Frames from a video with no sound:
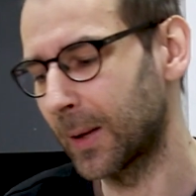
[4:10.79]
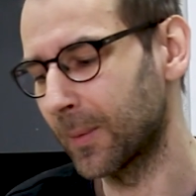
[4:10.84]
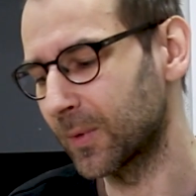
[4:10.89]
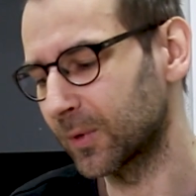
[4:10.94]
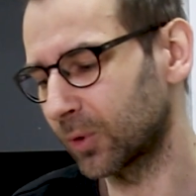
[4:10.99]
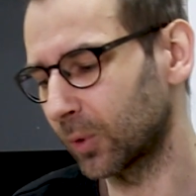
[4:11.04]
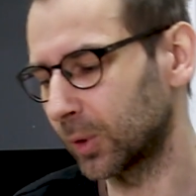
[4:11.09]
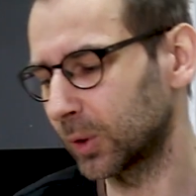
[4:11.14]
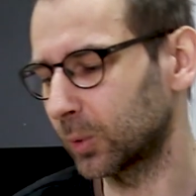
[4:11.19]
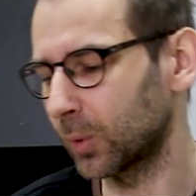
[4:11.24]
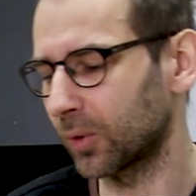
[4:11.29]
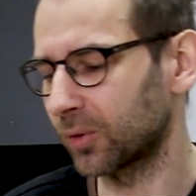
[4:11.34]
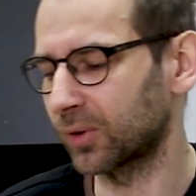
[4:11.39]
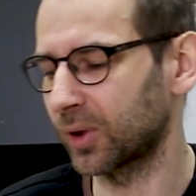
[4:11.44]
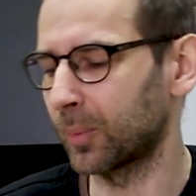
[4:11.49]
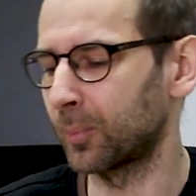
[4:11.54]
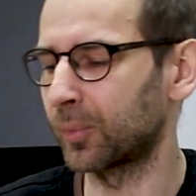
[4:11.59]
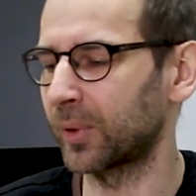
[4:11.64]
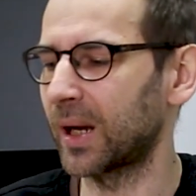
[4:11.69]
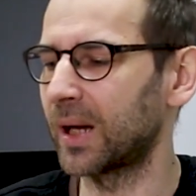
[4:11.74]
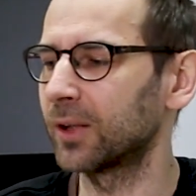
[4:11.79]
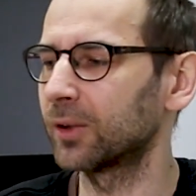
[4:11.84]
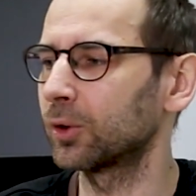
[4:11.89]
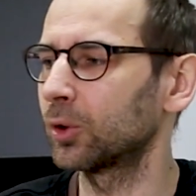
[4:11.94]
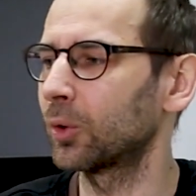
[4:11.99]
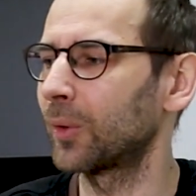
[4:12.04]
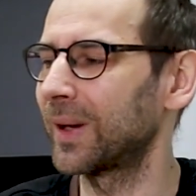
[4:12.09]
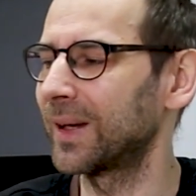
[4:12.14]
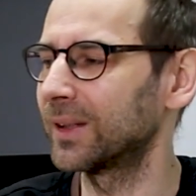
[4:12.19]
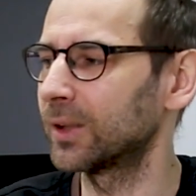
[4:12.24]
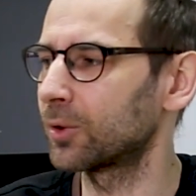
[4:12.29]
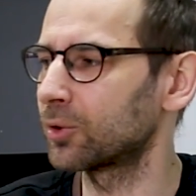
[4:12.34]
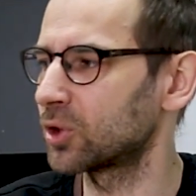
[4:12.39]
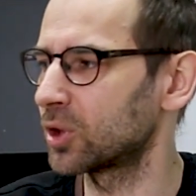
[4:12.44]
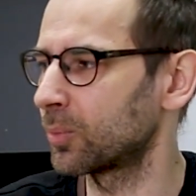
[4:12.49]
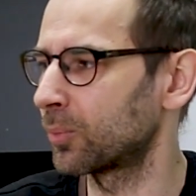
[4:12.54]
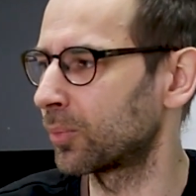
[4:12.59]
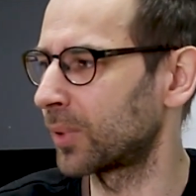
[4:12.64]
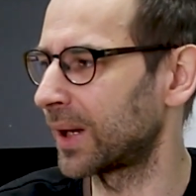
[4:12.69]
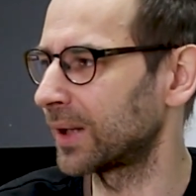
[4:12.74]
So it was a brand new
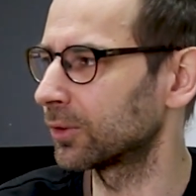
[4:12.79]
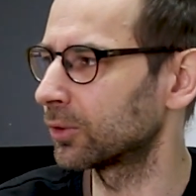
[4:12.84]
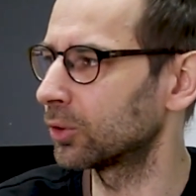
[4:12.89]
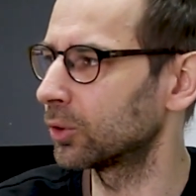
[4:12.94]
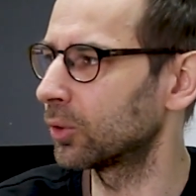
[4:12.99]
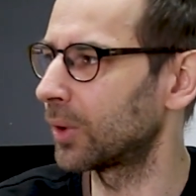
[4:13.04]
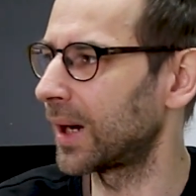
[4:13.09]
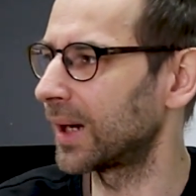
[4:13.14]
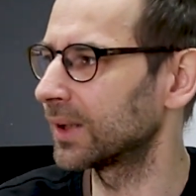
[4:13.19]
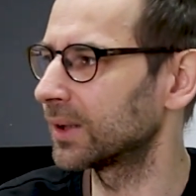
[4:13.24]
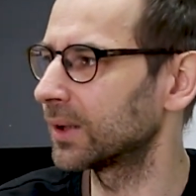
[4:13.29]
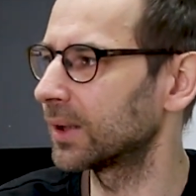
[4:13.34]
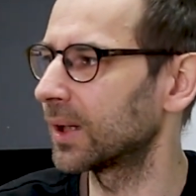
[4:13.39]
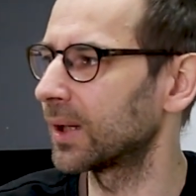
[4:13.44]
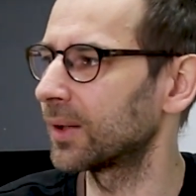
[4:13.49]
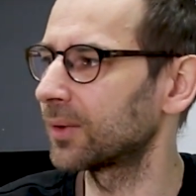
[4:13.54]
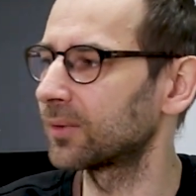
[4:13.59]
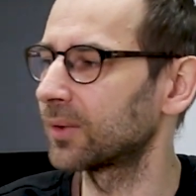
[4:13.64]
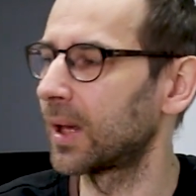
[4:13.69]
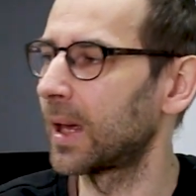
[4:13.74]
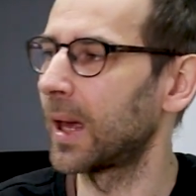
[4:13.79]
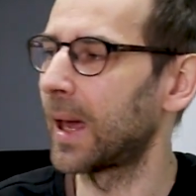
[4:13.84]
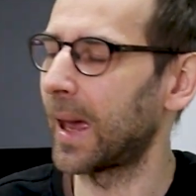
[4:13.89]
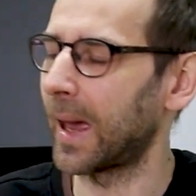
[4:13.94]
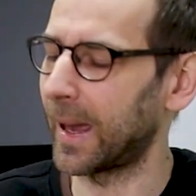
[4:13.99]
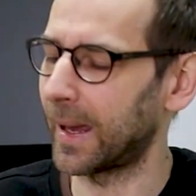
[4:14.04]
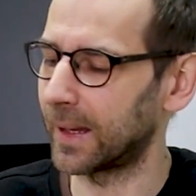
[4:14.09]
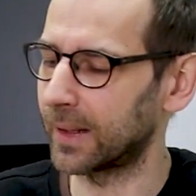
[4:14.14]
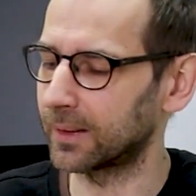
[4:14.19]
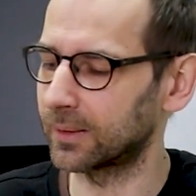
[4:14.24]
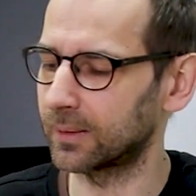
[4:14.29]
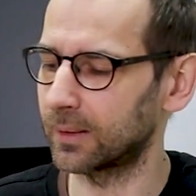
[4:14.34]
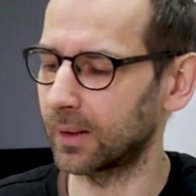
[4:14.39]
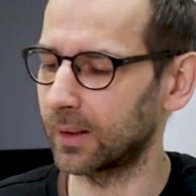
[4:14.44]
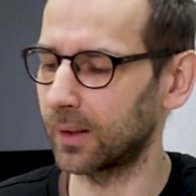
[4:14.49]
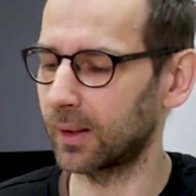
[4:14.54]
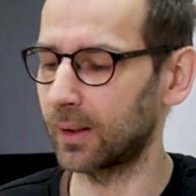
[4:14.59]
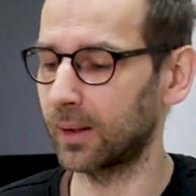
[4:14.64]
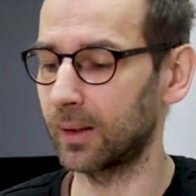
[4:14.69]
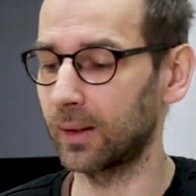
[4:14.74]
energy, brand new ideas, and
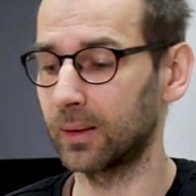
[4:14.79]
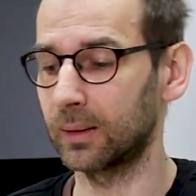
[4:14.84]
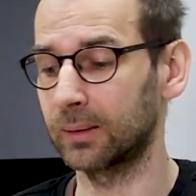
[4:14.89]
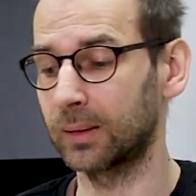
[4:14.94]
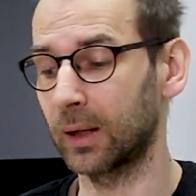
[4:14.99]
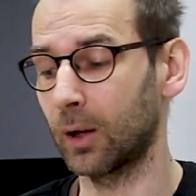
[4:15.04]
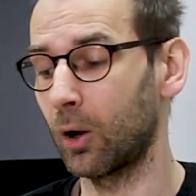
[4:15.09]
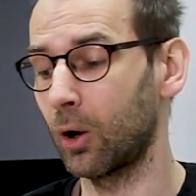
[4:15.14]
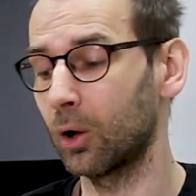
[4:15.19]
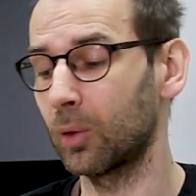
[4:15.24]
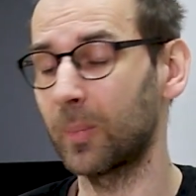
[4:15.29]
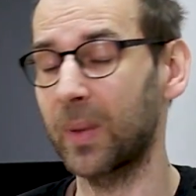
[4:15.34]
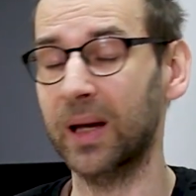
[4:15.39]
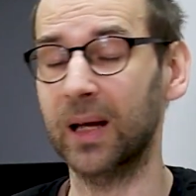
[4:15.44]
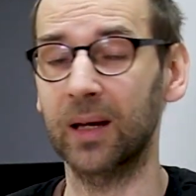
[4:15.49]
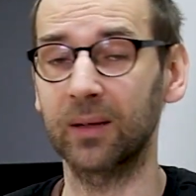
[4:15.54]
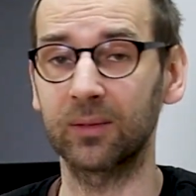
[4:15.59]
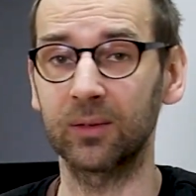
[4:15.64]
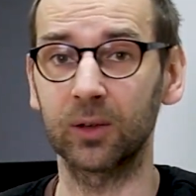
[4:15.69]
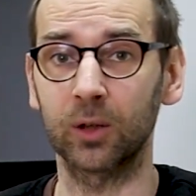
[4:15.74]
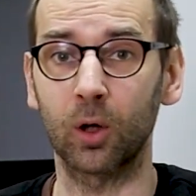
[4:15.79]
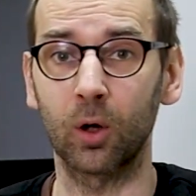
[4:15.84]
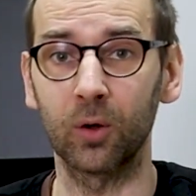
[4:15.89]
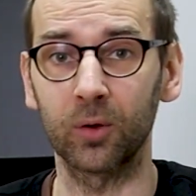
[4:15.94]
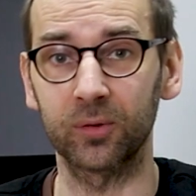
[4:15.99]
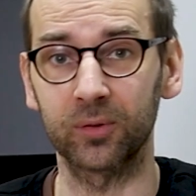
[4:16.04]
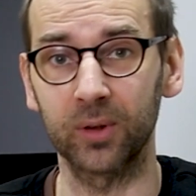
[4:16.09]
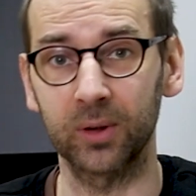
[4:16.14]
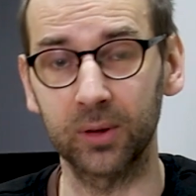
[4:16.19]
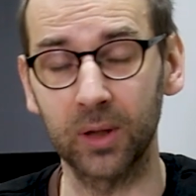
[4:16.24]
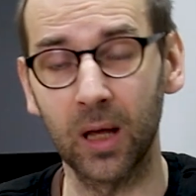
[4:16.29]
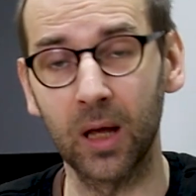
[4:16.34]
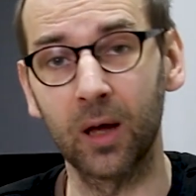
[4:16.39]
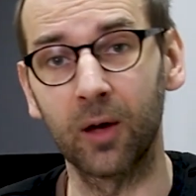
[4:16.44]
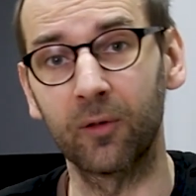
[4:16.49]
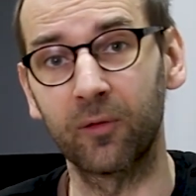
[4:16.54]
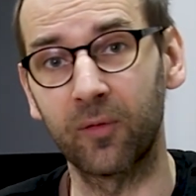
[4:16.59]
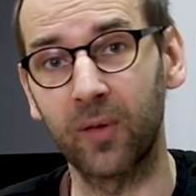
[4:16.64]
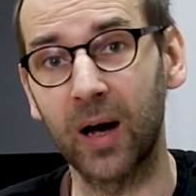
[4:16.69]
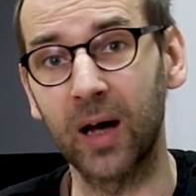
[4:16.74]
the whole magazine costed
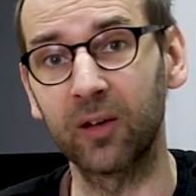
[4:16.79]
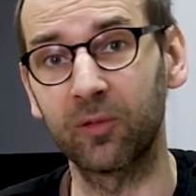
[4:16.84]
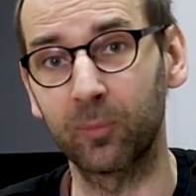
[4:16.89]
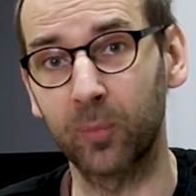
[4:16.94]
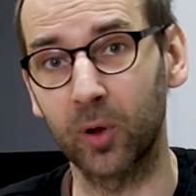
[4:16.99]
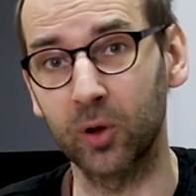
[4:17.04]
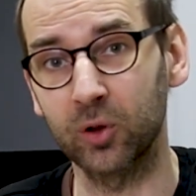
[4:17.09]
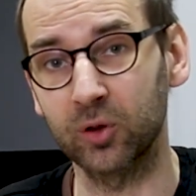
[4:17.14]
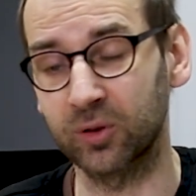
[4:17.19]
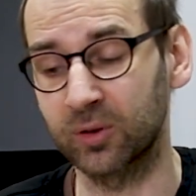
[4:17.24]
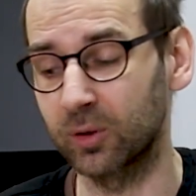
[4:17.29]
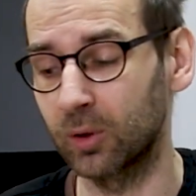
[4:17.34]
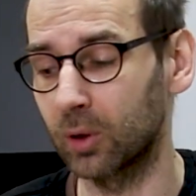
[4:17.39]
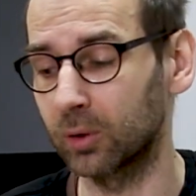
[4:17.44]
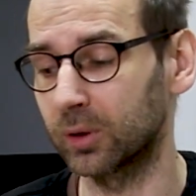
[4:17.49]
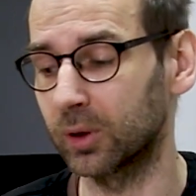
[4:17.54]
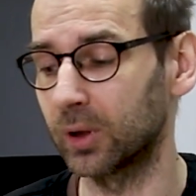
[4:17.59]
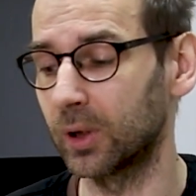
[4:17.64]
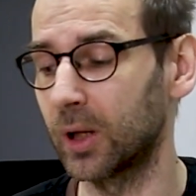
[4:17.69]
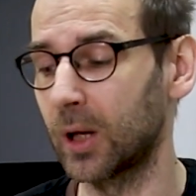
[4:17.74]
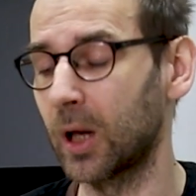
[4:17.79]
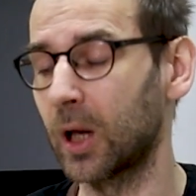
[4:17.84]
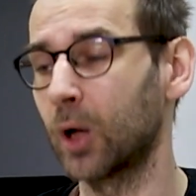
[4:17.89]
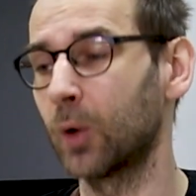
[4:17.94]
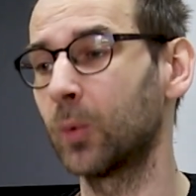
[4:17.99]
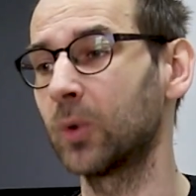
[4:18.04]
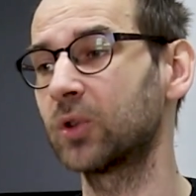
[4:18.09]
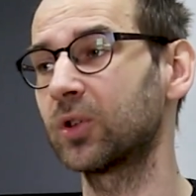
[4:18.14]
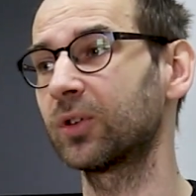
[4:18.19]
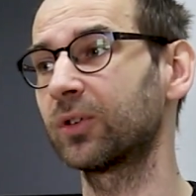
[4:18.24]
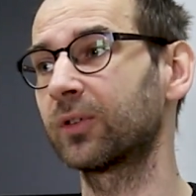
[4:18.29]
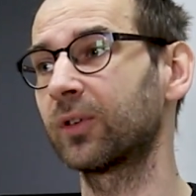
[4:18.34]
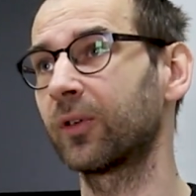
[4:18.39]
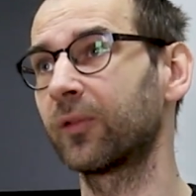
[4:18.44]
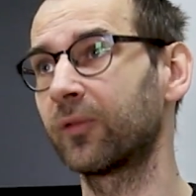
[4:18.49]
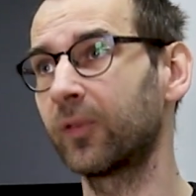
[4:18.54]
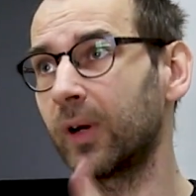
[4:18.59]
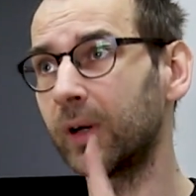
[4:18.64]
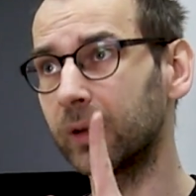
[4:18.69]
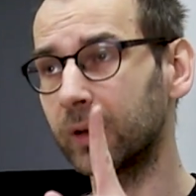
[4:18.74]
5 Polish zloty, which is a
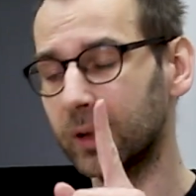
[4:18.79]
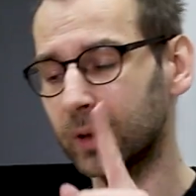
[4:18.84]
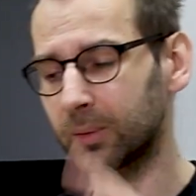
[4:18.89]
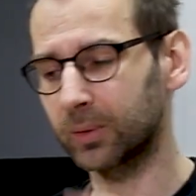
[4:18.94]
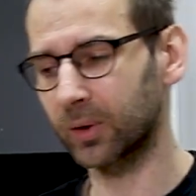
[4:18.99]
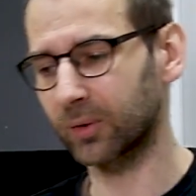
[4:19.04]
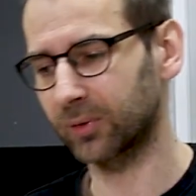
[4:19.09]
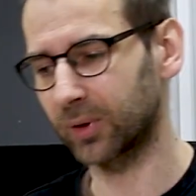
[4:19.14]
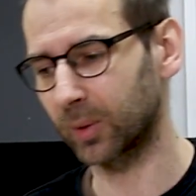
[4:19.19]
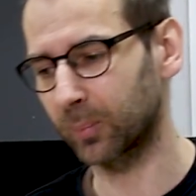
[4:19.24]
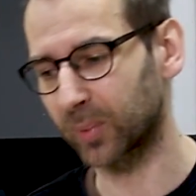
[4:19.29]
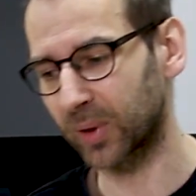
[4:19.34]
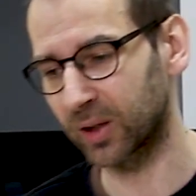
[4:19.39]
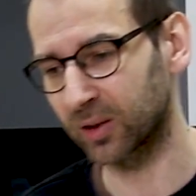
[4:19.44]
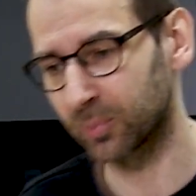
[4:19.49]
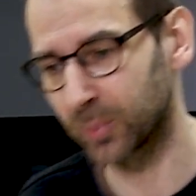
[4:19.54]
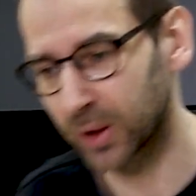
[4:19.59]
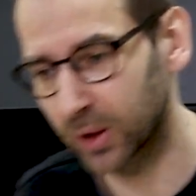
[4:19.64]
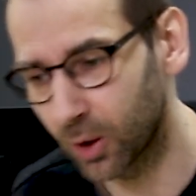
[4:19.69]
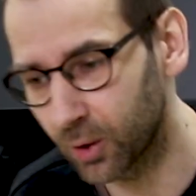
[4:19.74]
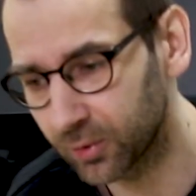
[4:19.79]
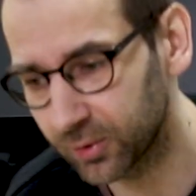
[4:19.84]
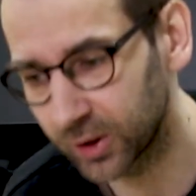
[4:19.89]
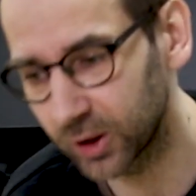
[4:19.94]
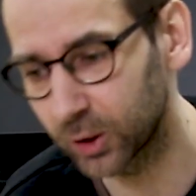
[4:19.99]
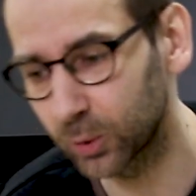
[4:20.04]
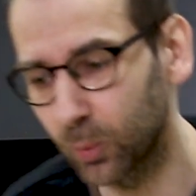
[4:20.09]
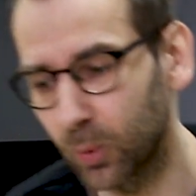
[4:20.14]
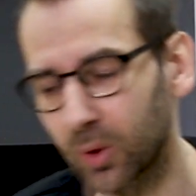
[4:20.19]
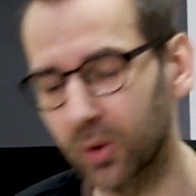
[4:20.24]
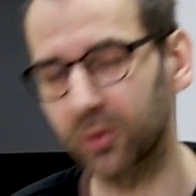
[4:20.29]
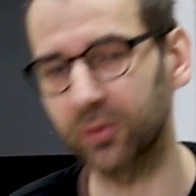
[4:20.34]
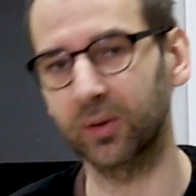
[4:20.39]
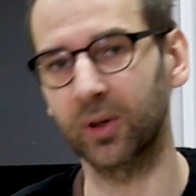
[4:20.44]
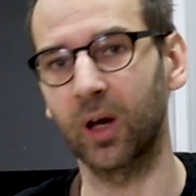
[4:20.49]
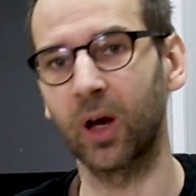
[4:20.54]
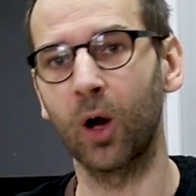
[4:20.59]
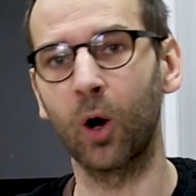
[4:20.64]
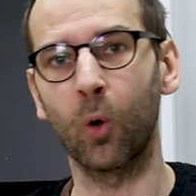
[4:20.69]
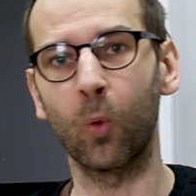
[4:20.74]
very interesting price because it was
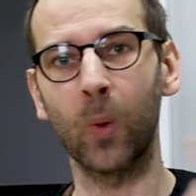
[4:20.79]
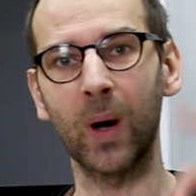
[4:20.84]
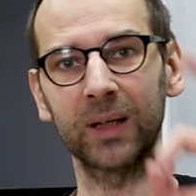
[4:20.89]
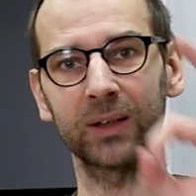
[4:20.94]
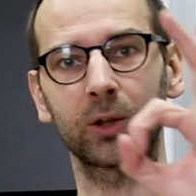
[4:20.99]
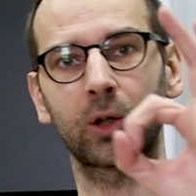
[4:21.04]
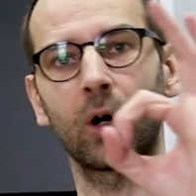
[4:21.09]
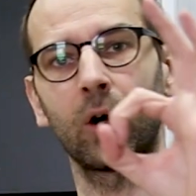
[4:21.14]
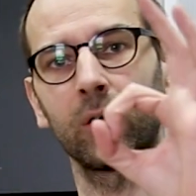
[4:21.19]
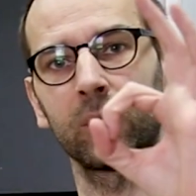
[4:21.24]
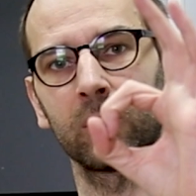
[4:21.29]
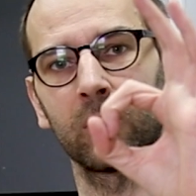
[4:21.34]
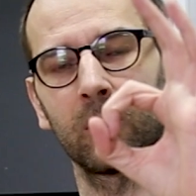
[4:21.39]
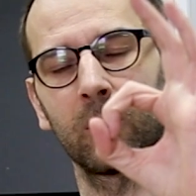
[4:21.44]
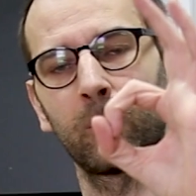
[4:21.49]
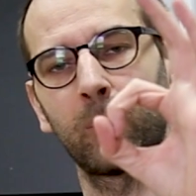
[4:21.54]
1 coin.